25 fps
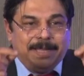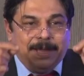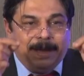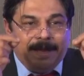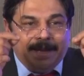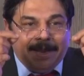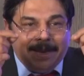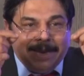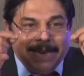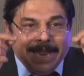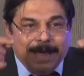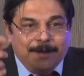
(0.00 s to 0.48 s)

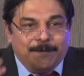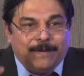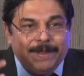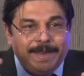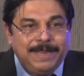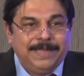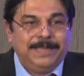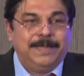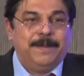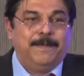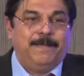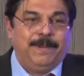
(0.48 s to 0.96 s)
the
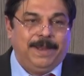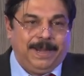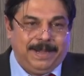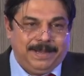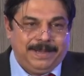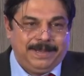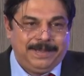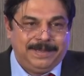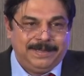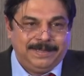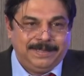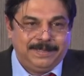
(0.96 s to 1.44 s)
level in the
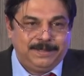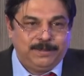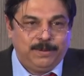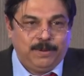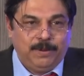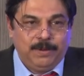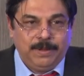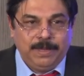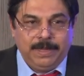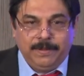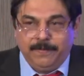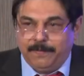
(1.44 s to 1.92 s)
blood.
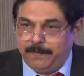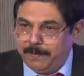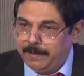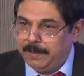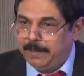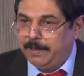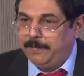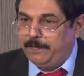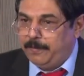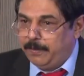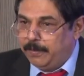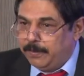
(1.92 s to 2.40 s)
So
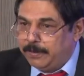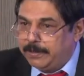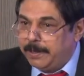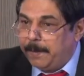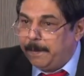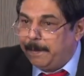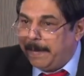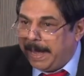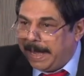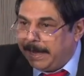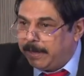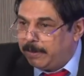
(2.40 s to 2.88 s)
if you use
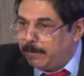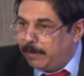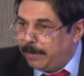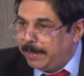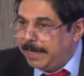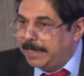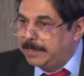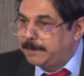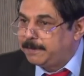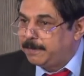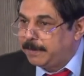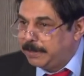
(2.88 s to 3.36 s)
a
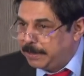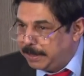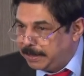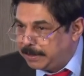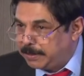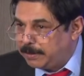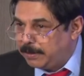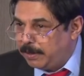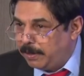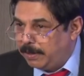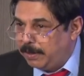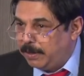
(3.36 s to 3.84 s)
micronized
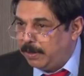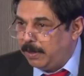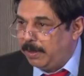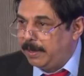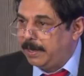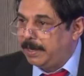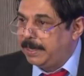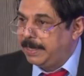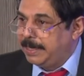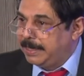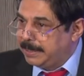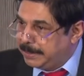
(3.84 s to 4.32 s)
progesterone
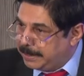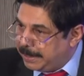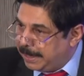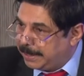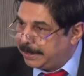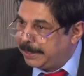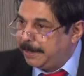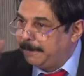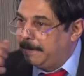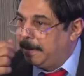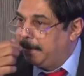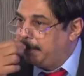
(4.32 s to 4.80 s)
or an
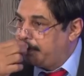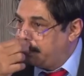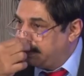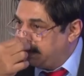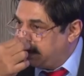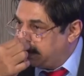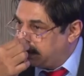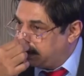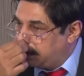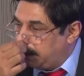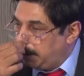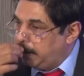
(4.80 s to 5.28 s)
injectable
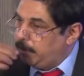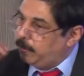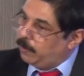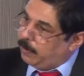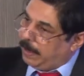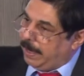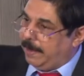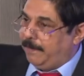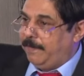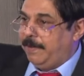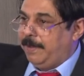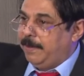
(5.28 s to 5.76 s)
progesterone,
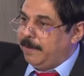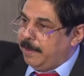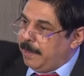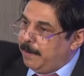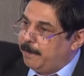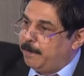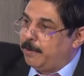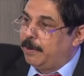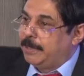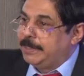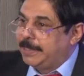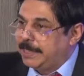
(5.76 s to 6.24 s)
you have a
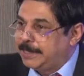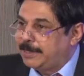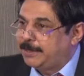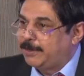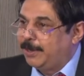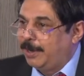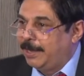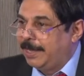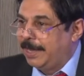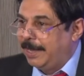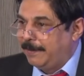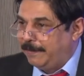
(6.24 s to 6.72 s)

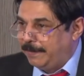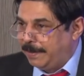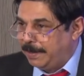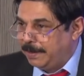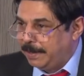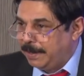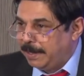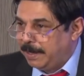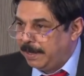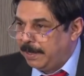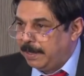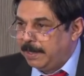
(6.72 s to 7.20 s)
progesterone
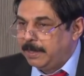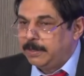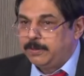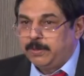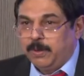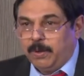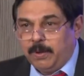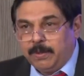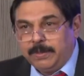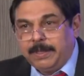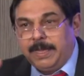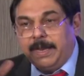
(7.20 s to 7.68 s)
level.
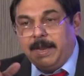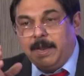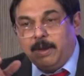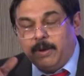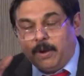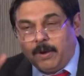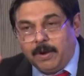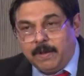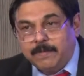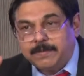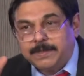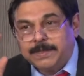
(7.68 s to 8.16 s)
So there are a
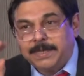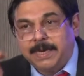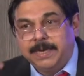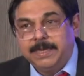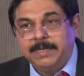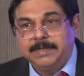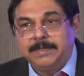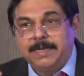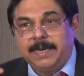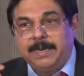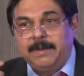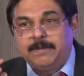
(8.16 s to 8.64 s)
lot of
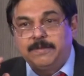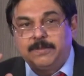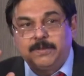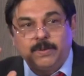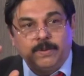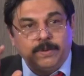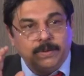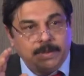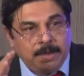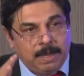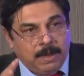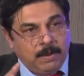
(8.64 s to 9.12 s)
studies that have
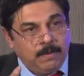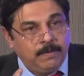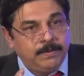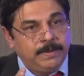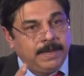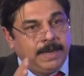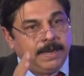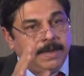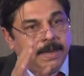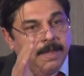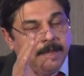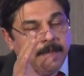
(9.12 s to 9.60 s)
shown now
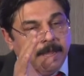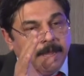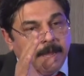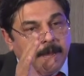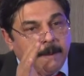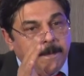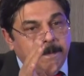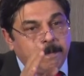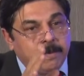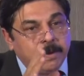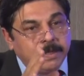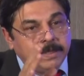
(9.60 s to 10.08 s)
that
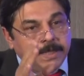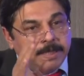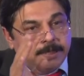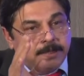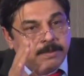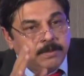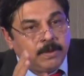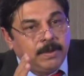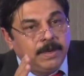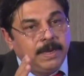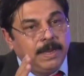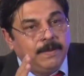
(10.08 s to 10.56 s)
a
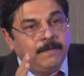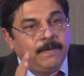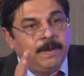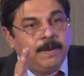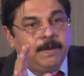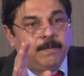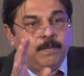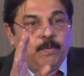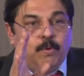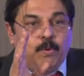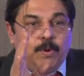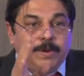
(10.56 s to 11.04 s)
progesterone
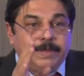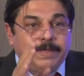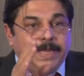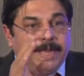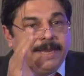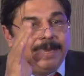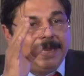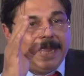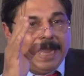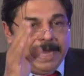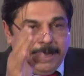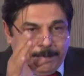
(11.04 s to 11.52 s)
level more
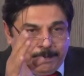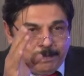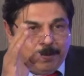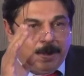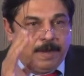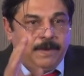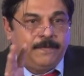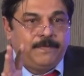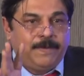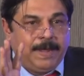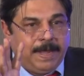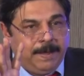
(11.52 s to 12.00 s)
than
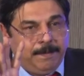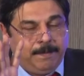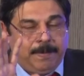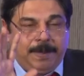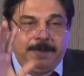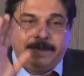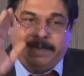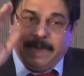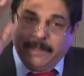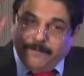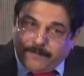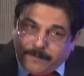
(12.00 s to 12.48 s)
9.5,
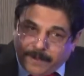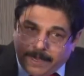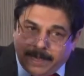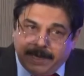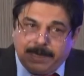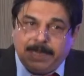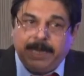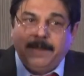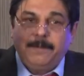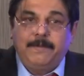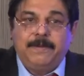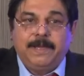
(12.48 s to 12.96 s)
but
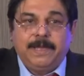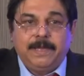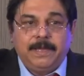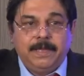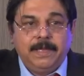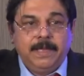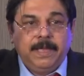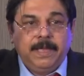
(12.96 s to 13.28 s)
definitely